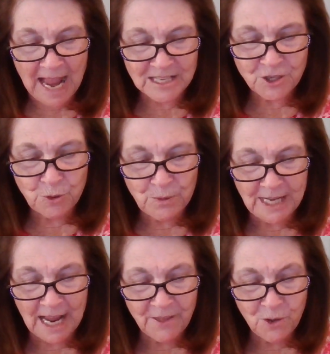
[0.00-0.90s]
As
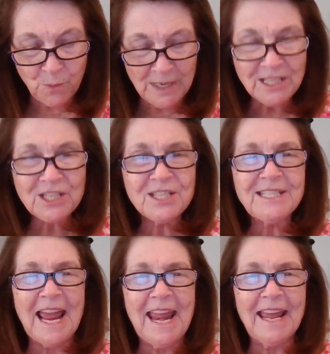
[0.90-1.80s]
together we
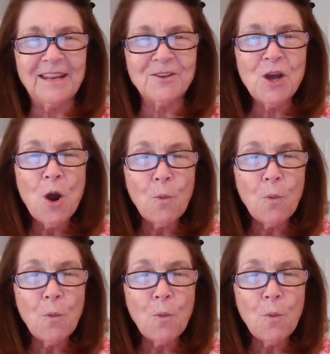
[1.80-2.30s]
stand,